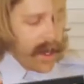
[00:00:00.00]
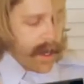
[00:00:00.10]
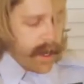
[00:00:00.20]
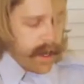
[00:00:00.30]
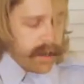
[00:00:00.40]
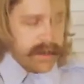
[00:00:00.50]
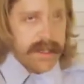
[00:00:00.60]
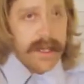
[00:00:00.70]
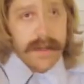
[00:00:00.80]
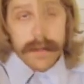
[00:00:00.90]

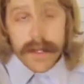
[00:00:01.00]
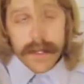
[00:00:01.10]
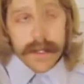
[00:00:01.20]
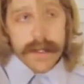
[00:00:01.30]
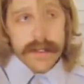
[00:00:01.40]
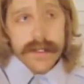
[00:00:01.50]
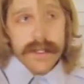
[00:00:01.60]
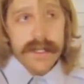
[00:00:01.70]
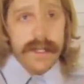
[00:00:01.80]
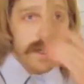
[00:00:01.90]
1080p, let's
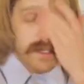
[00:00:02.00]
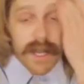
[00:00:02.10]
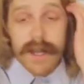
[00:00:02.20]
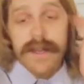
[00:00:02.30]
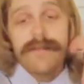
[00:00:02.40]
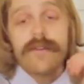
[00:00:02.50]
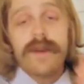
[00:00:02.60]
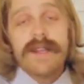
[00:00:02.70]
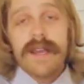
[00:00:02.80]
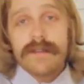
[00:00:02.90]
see. It's got
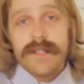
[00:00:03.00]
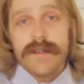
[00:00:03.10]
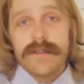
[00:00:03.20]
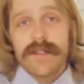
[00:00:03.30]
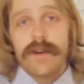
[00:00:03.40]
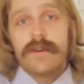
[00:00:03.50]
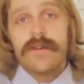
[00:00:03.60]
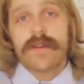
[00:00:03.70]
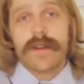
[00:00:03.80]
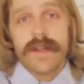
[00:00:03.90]
infrared now too,
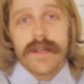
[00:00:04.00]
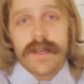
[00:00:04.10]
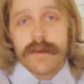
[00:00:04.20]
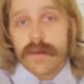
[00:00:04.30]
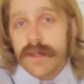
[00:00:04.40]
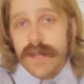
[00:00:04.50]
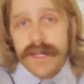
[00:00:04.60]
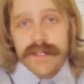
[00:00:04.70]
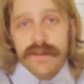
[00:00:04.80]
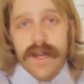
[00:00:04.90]
so when the
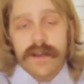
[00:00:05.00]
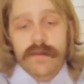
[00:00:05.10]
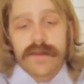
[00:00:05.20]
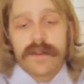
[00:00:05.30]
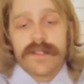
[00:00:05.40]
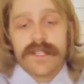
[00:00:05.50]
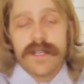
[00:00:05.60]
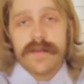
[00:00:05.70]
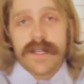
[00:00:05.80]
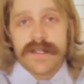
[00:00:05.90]
lights are out or when they're
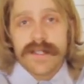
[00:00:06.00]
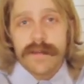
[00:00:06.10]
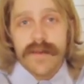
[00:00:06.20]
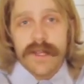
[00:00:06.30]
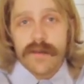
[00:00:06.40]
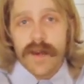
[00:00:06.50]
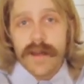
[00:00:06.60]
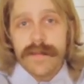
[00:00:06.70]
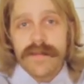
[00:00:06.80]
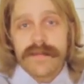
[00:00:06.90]
dim, it can still pick you
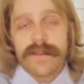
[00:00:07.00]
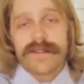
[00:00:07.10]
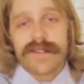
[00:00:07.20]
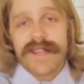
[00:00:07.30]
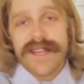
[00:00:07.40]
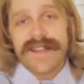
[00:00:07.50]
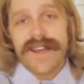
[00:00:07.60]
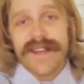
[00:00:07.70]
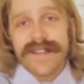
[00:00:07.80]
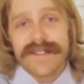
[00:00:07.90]
up for those late
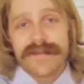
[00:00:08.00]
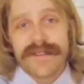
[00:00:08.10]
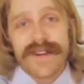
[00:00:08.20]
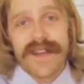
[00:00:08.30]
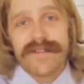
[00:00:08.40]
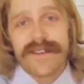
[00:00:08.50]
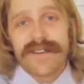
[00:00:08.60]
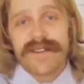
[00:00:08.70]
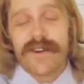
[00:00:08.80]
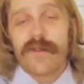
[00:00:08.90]
nights when you're
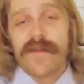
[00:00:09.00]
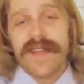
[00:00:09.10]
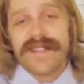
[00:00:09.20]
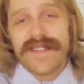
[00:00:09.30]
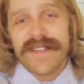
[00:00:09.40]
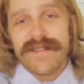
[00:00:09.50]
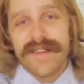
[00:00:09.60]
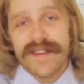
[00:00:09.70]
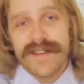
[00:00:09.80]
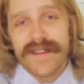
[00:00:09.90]
having a romantic
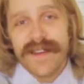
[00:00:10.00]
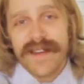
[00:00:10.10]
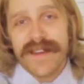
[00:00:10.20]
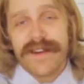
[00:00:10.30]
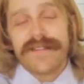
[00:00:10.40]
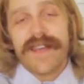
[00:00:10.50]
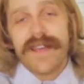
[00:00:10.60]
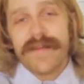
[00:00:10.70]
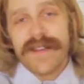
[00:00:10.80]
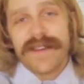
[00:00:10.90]
evening of
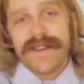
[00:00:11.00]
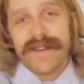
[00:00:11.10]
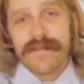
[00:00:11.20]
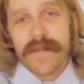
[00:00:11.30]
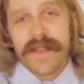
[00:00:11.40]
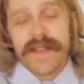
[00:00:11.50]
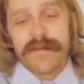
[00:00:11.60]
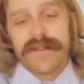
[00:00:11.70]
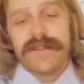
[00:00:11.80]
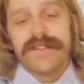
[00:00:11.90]
gaming
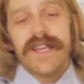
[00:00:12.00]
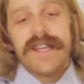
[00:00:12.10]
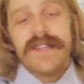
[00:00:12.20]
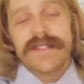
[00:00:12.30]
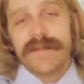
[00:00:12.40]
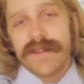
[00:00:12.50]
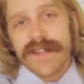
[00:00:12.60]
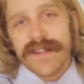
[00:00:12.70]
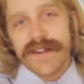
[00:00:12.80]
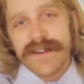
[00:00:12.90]
with your dating
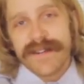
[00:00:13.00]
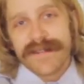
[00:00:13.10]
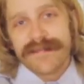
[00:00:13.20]
simulator.